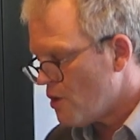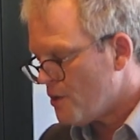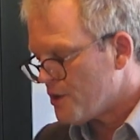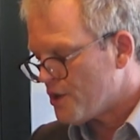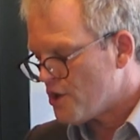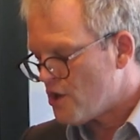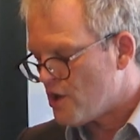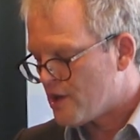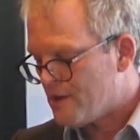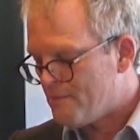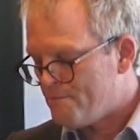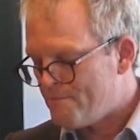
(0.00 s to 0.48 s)
going
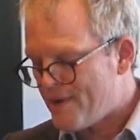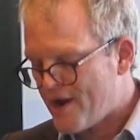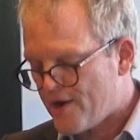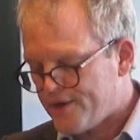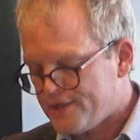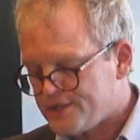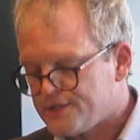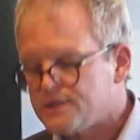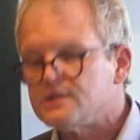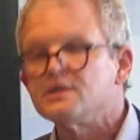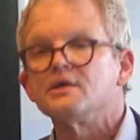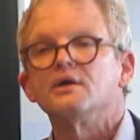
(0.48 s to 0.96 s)
on in
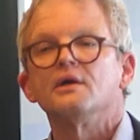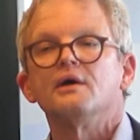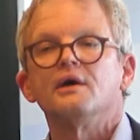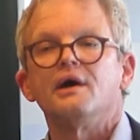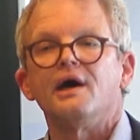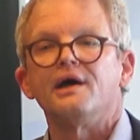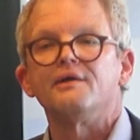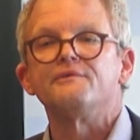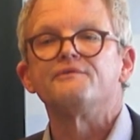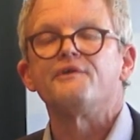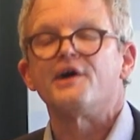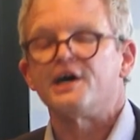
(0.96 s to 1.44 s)
Paris
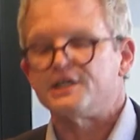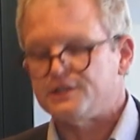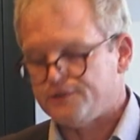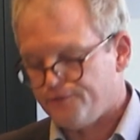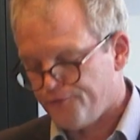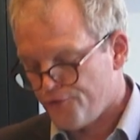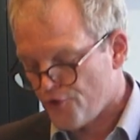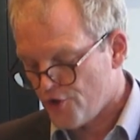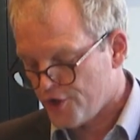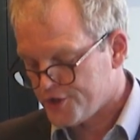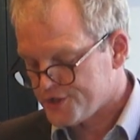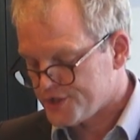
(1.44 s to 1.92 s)
and vice
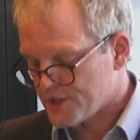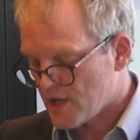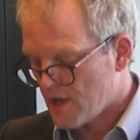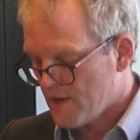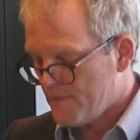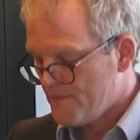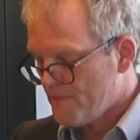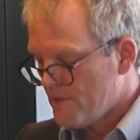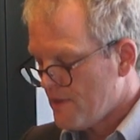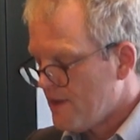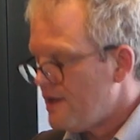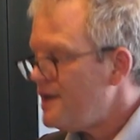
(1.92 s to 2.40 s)

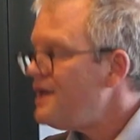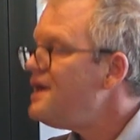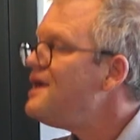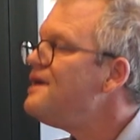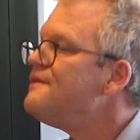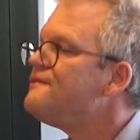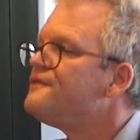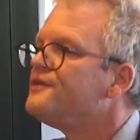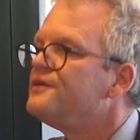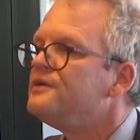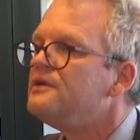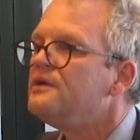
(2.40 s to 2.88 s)
versa,
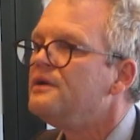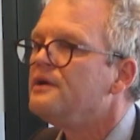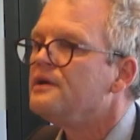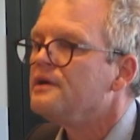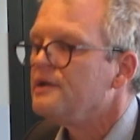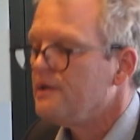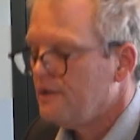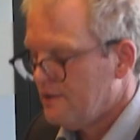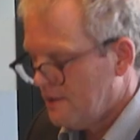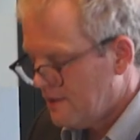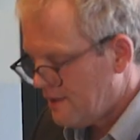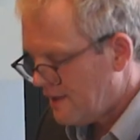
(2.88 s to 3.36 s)

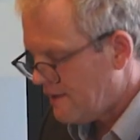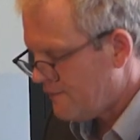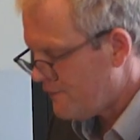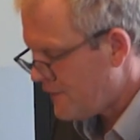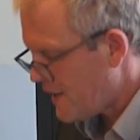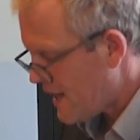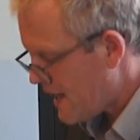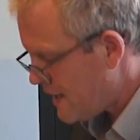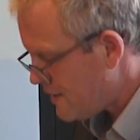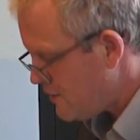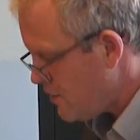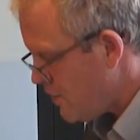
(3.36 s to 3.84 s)
even if
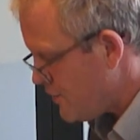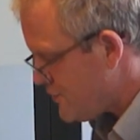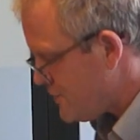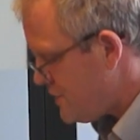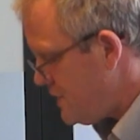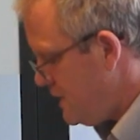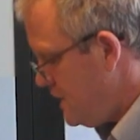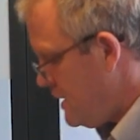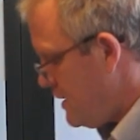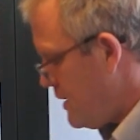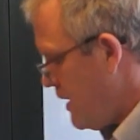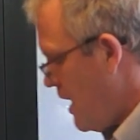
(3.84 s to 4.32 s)
they had not
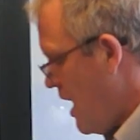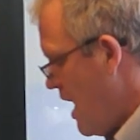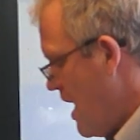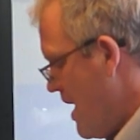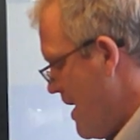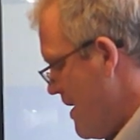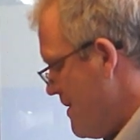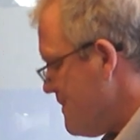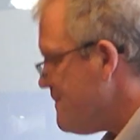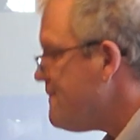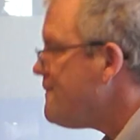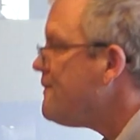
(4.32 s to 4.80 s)
seen it
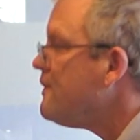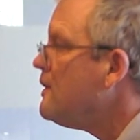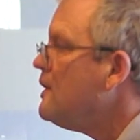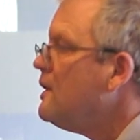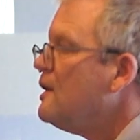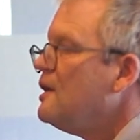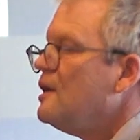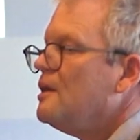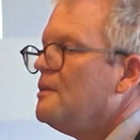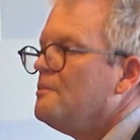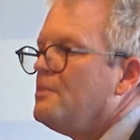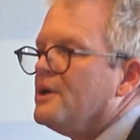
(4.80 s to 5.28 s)
live.
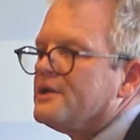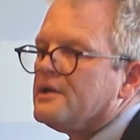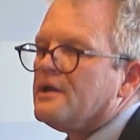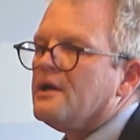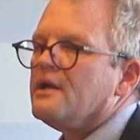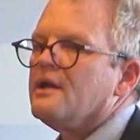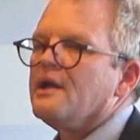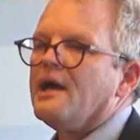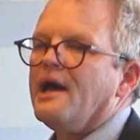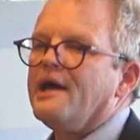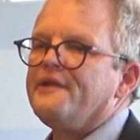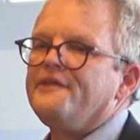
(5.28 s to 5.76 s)

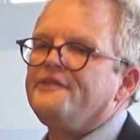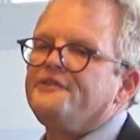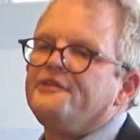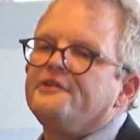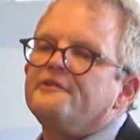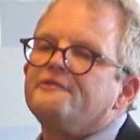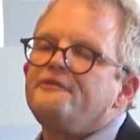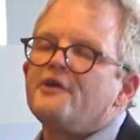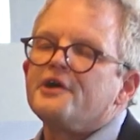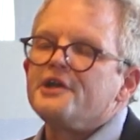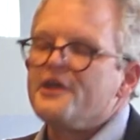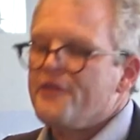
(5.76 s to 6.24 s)
But
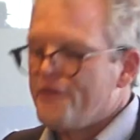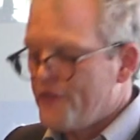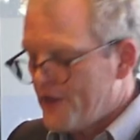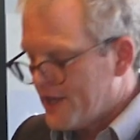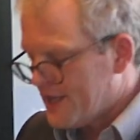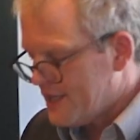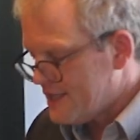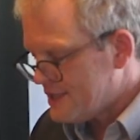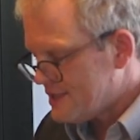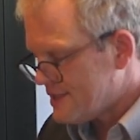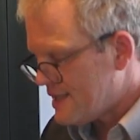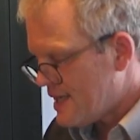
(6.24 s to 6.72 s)
the funny
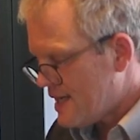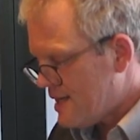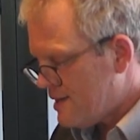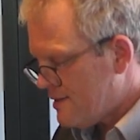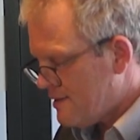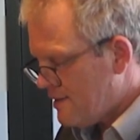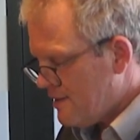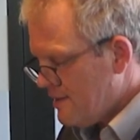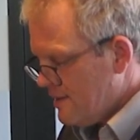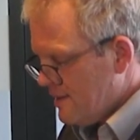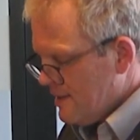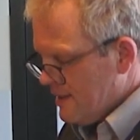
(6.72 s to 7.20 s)
thing is
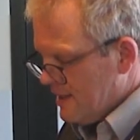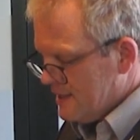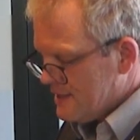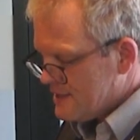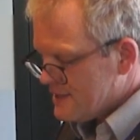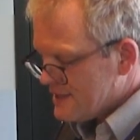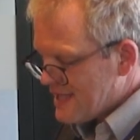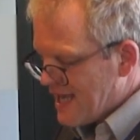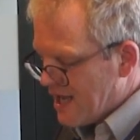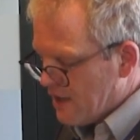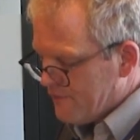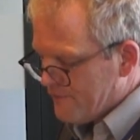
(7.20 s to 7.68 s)
then,
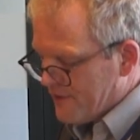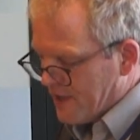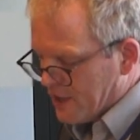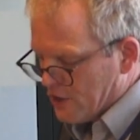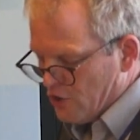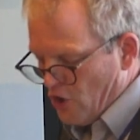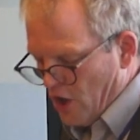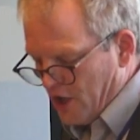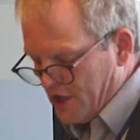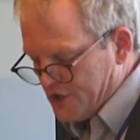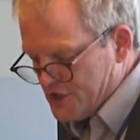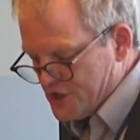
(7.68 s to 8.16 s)
instead of
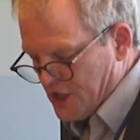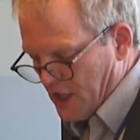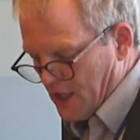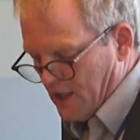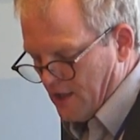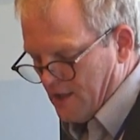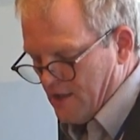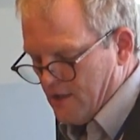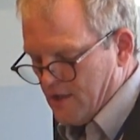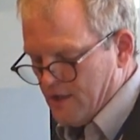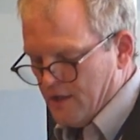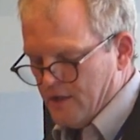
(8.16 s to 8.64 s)

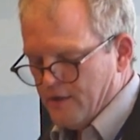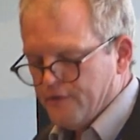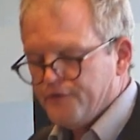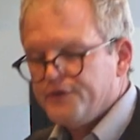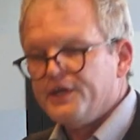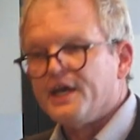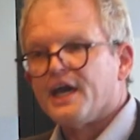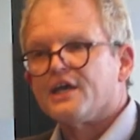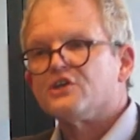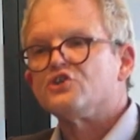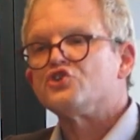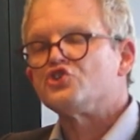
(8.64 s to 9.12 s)
acknowledging
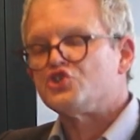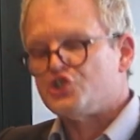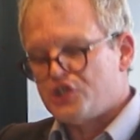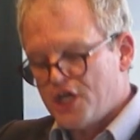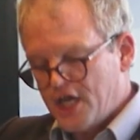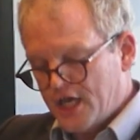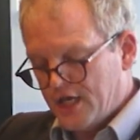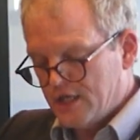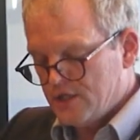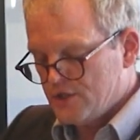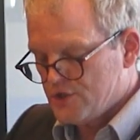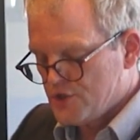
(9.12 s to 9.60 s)
the
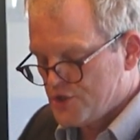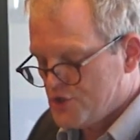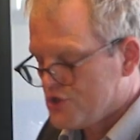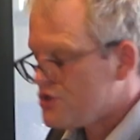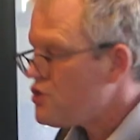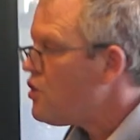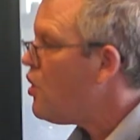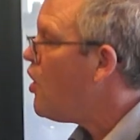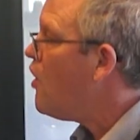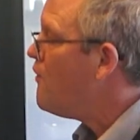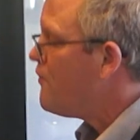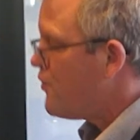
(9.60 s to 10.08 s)

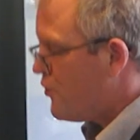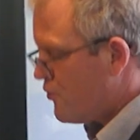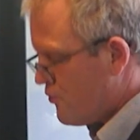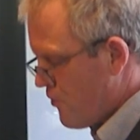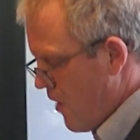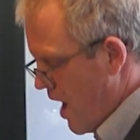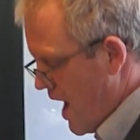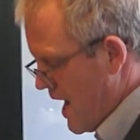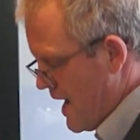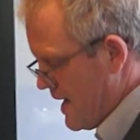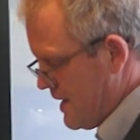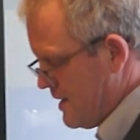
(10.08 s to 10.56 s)
exchange over
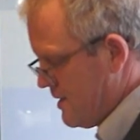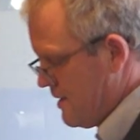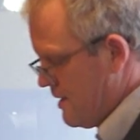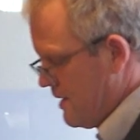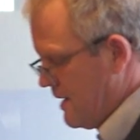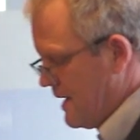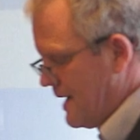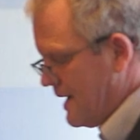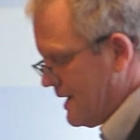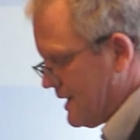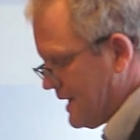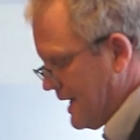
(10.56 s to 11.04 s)
Rhine
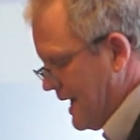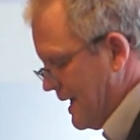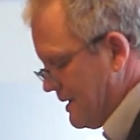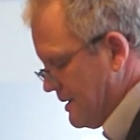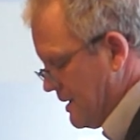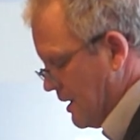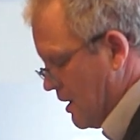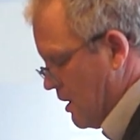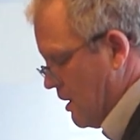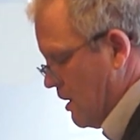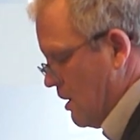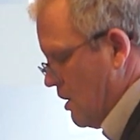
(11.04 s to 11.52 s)
and
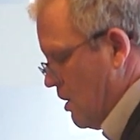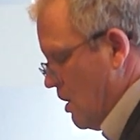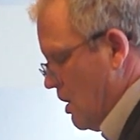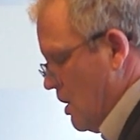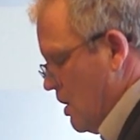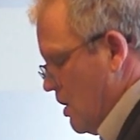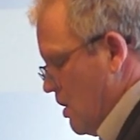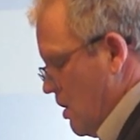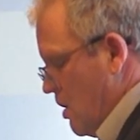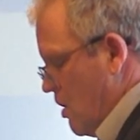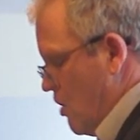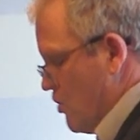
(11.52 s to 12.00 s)
Atlantic
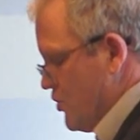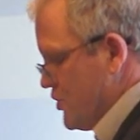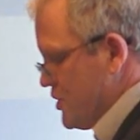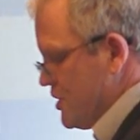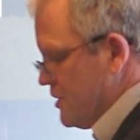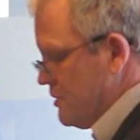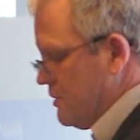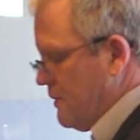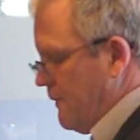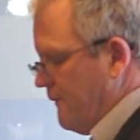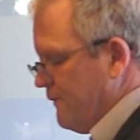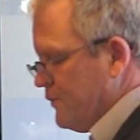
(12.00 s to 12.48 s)

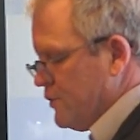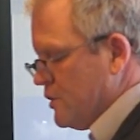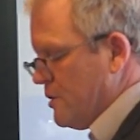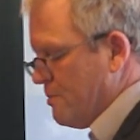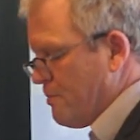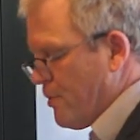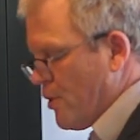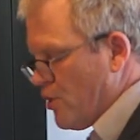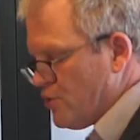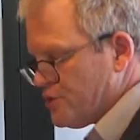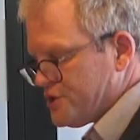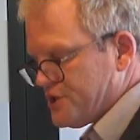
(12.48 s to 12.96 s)
Ocean, the
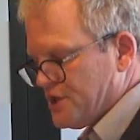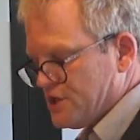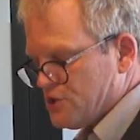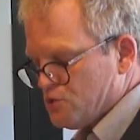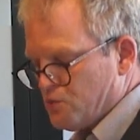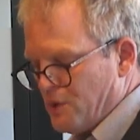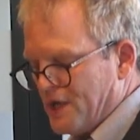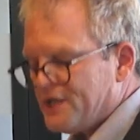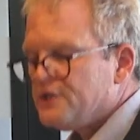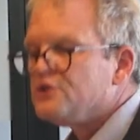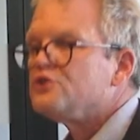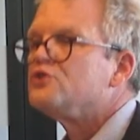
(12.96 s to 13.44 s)
process
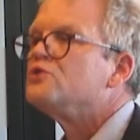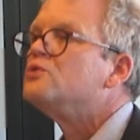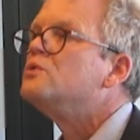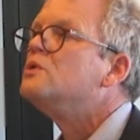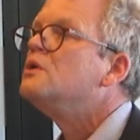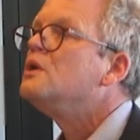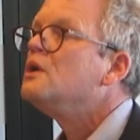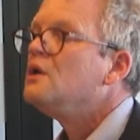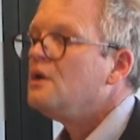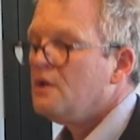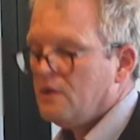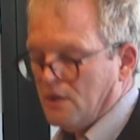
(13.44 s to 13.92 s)
went to